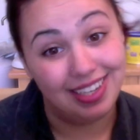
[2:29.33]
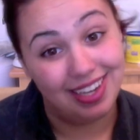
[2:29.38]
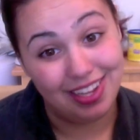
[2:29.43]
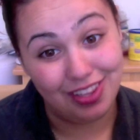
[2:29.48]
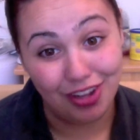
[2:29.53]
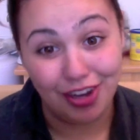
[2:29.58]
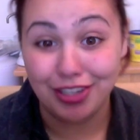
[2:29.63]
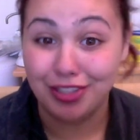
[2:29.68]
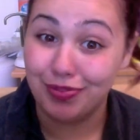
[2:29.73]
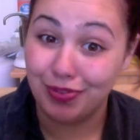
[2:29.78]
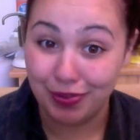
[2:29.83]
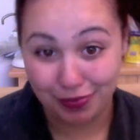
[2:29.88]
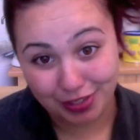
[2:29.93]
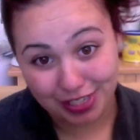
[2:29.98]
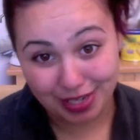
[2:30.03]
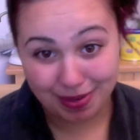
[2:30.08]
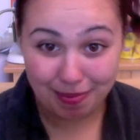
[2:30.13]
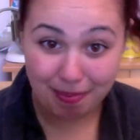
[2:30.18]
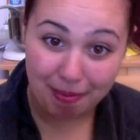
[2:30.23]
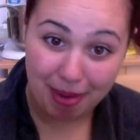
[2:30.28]
I lost
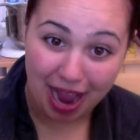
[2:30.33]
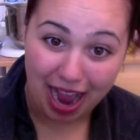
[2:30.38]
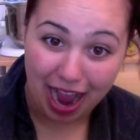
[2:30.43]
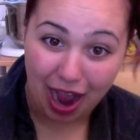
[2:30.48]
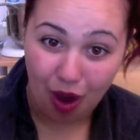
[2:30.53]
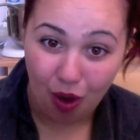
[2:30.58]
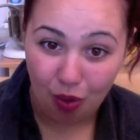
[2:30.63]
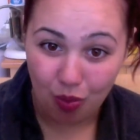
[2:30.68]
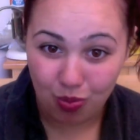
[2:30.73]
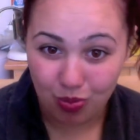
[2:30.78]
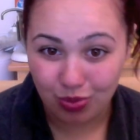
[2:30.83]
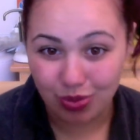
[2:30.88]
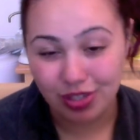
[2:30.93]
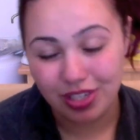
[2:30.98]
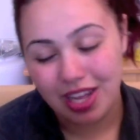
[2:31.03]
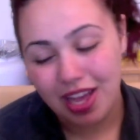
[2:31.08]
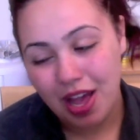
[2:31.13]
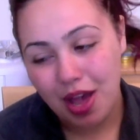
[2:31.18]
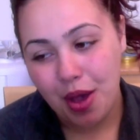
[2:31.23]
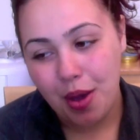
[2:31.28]
15
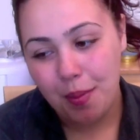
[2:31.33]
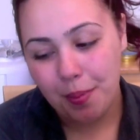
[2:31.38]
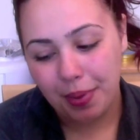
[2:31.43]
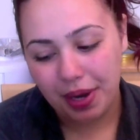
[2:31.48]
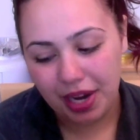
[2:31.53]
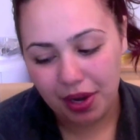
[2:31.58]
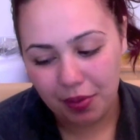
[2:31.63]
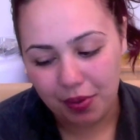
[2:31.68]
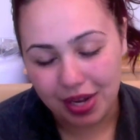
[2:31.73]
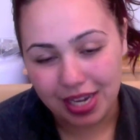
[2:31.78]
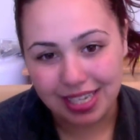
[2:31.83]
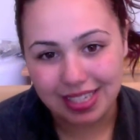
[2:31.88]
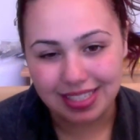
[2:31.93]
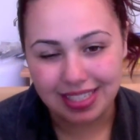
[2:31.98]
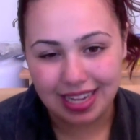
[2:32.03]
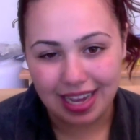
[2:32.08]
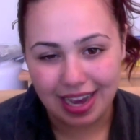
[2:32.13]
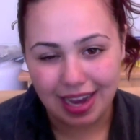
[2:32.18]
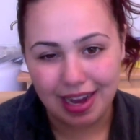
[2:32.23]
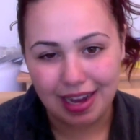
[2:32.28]
pounds. But
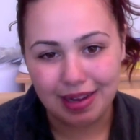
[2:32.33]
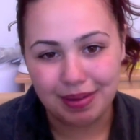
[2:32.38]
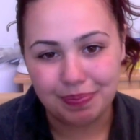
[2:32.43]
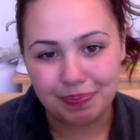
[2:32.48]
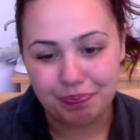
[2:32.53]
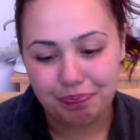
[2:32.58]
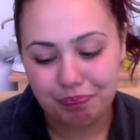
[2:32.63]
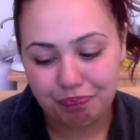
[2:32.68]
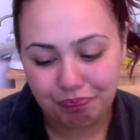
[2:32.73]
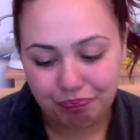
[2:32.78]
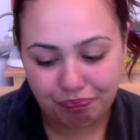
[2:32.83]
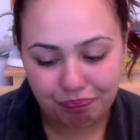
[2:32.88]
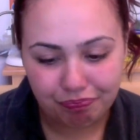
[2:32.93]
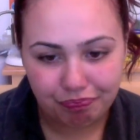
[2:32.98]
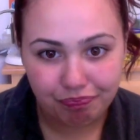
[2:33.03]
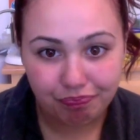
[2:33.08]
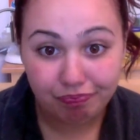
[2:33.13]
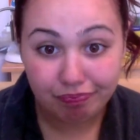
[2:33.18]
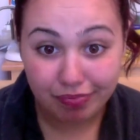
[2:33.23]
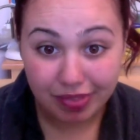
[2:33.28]
anyways, um,
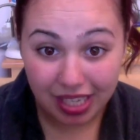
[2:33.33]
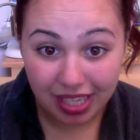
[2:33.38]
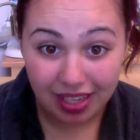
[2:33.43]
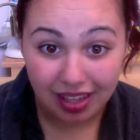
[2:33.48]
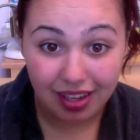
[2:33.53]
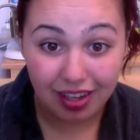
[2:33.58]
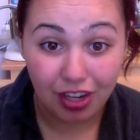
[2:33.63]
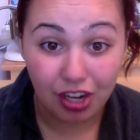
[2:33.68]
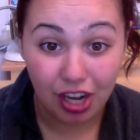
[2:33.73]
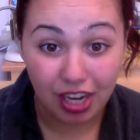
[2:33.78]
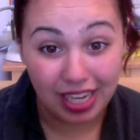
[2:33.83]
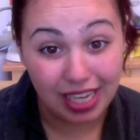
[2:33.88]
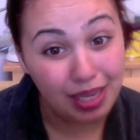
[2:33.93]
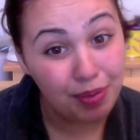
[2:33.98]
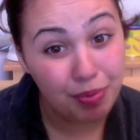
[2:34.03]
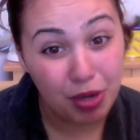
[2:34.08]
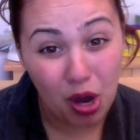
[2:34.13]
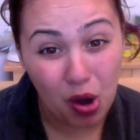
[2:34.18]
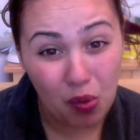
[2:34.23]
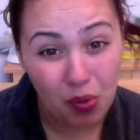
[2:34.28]
gotta
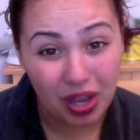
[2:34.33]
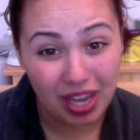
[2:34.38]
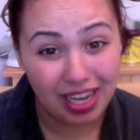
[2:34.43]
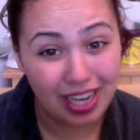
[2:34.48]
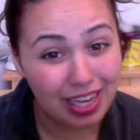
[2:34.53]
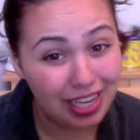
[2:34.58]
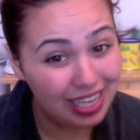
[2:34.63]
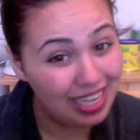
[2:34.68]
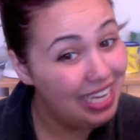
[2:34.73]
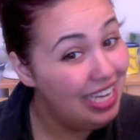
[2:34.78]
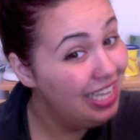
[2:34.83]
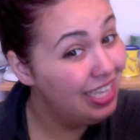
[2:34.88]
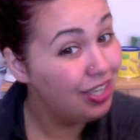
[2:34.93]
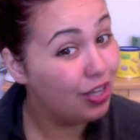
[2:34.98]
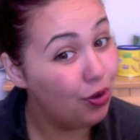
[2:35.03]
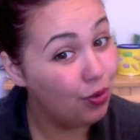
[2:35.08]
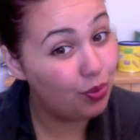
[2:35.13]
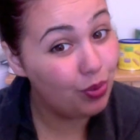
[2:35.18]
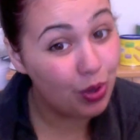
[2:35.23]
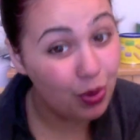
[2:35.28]
keep going.
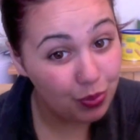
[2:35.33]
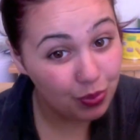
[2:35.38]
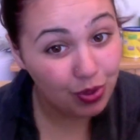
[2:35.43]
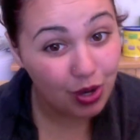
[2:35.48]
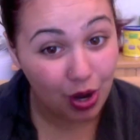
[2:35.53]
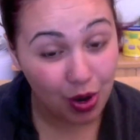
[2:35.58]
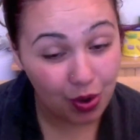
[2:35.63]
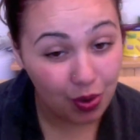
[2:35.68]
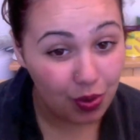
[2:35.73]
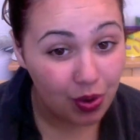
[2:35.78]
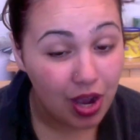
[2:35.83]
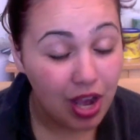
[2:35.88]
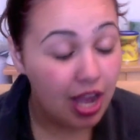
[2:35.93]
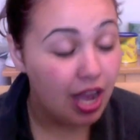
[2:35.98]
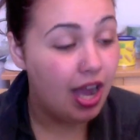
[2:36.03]
Go, go, go.